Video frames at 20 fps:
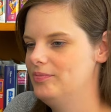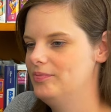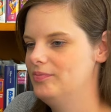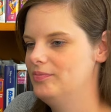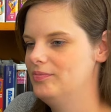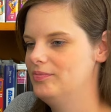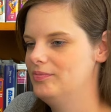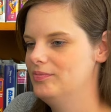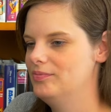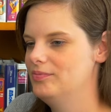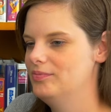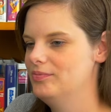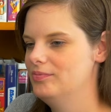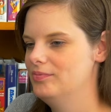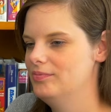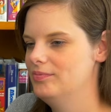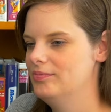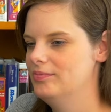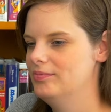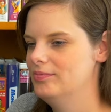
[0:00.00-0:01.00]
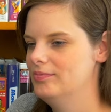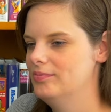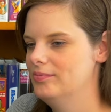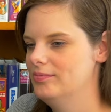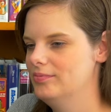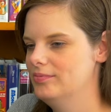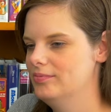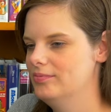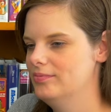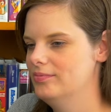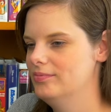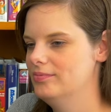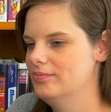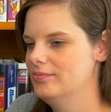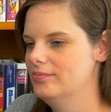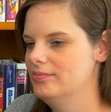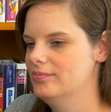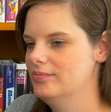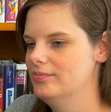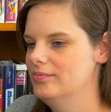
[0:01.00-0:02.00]

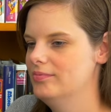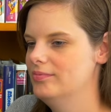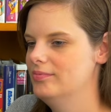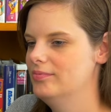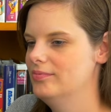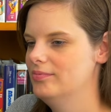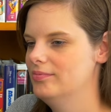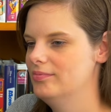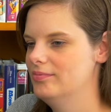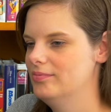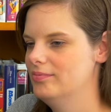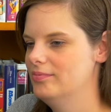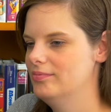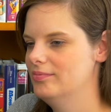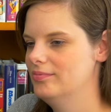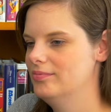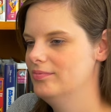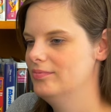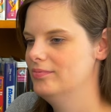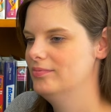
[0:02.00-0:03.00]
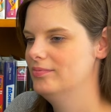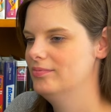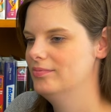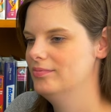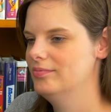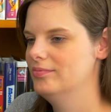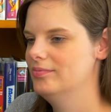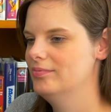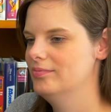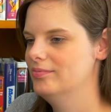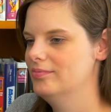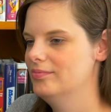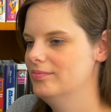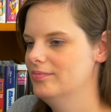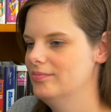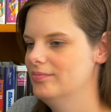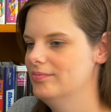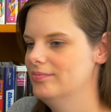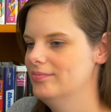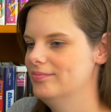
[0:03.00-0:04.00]

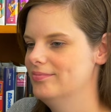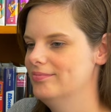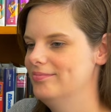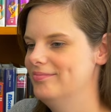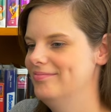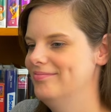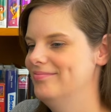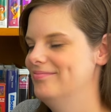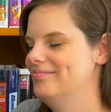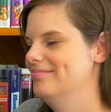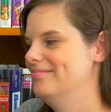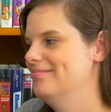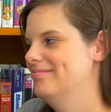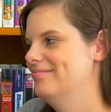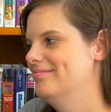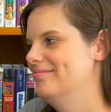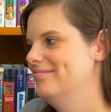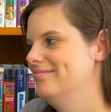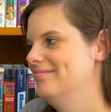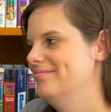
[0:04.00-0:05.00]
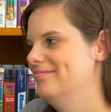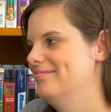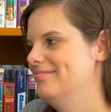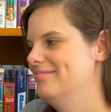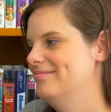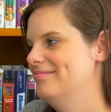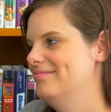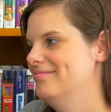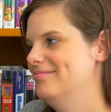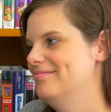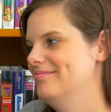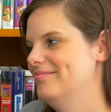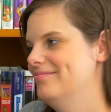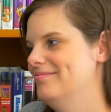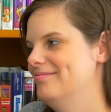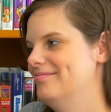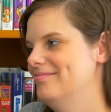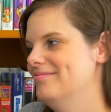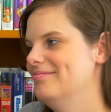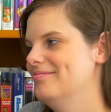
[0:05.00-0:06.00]

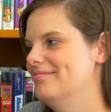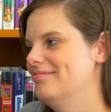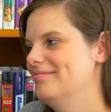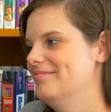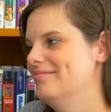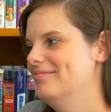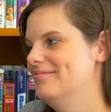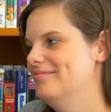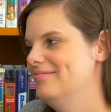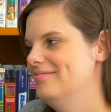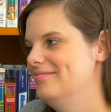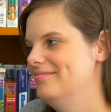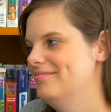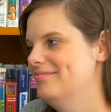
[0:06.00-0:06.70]
No words are spoken by the person on screen.